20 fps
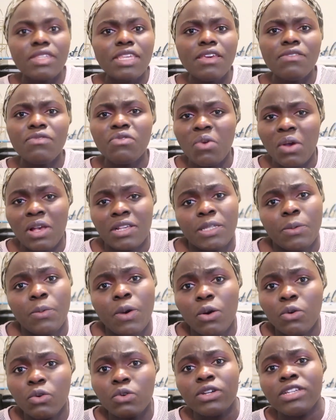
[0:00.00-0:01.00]
if you are
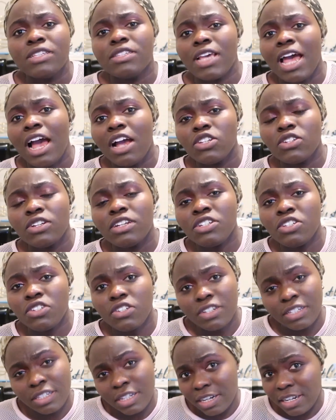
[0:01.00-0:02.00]
someone who is actually
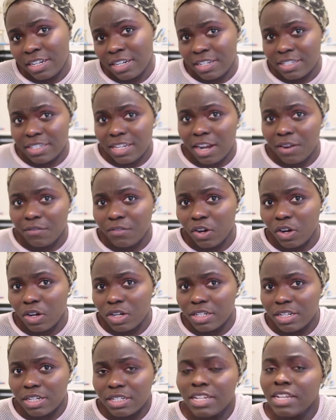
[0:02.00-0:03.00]
interested in this kind of
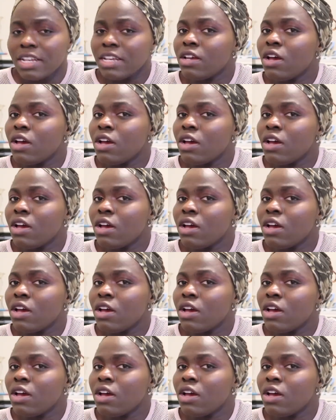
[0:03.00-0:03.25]
content,